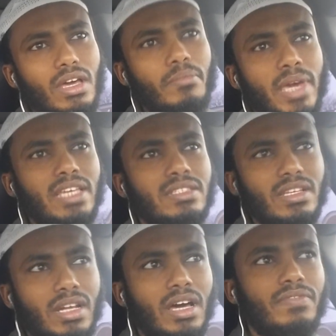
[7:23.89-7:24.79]

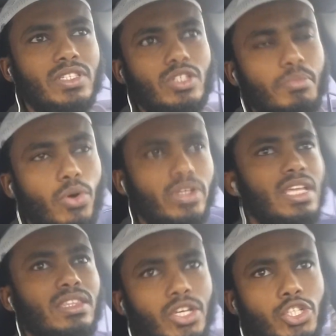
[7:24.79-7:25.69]
amazing love and support
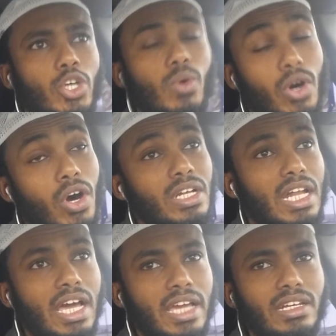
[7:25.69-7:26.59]
that they show
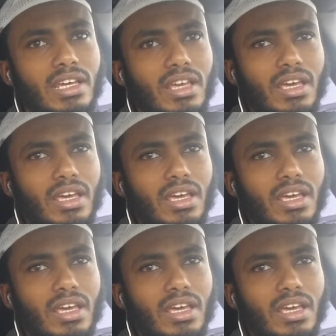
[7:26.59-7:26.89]
online,